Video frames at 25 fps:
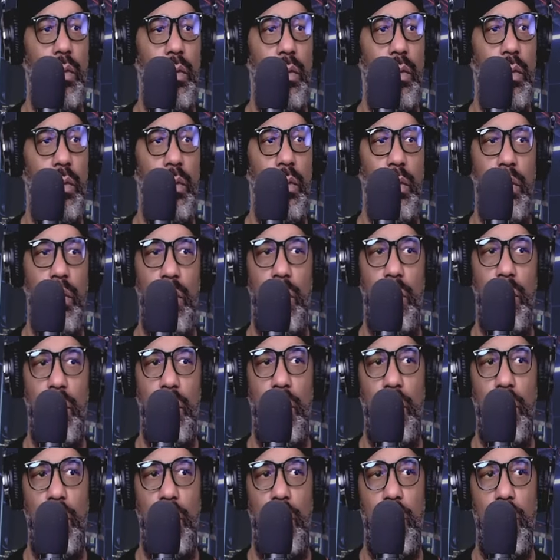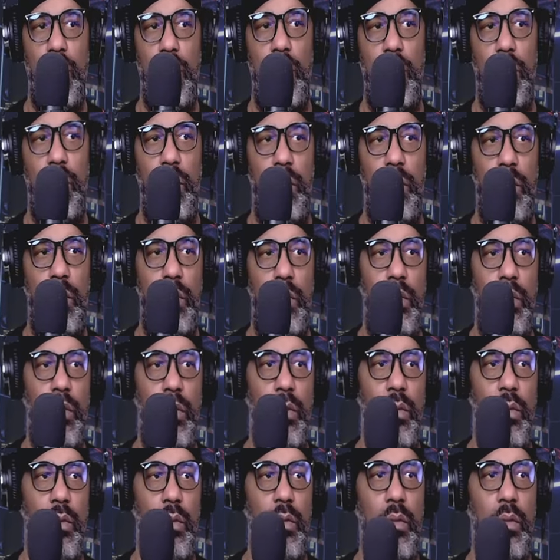
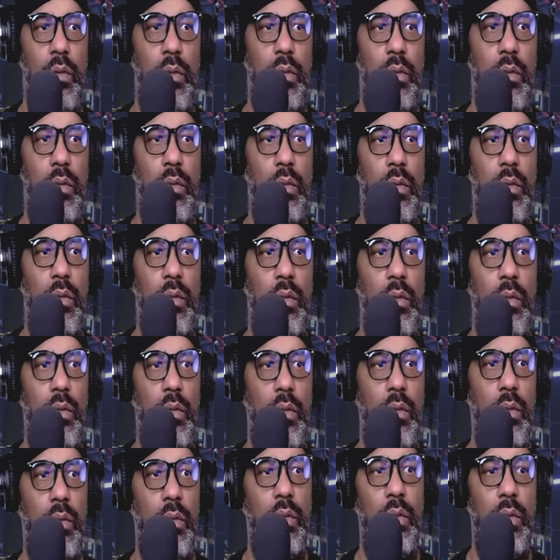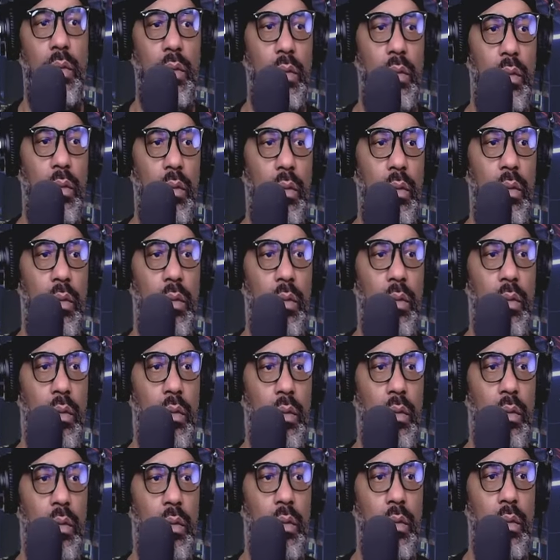
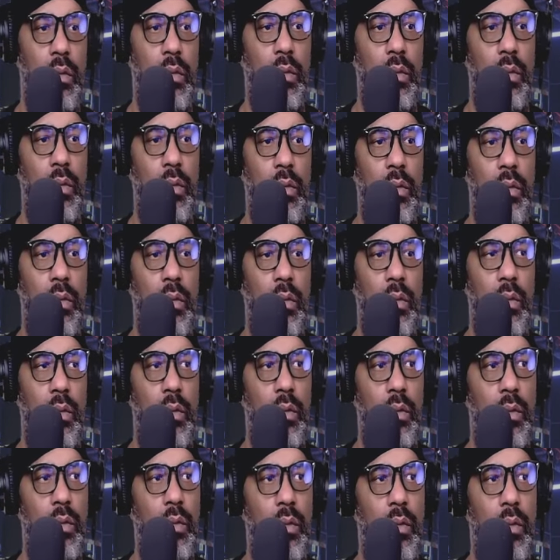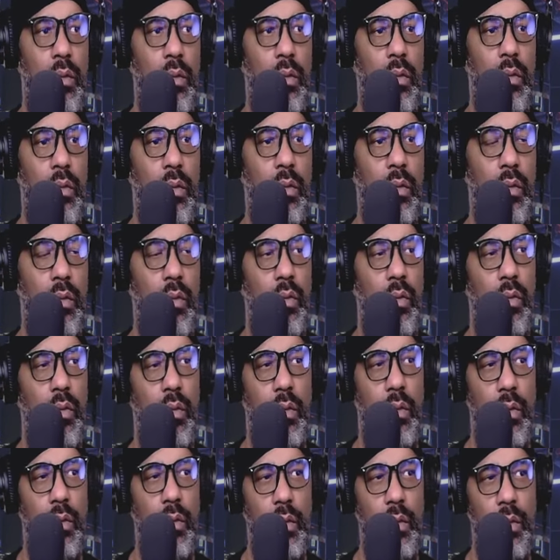
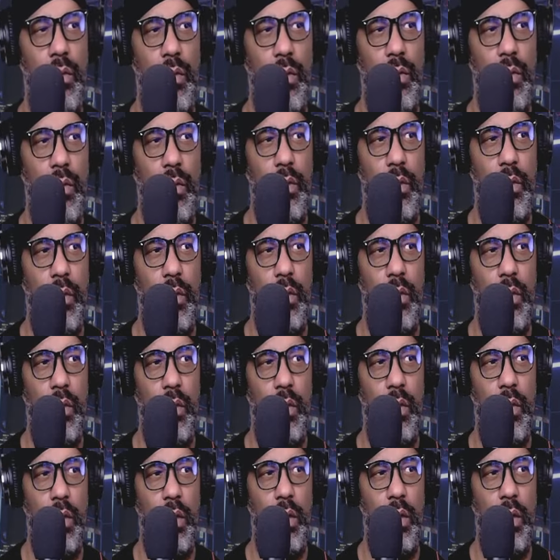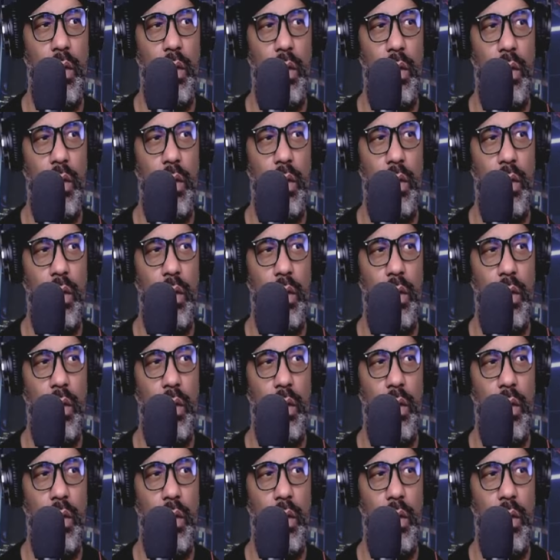No words are spoken by the person on screen.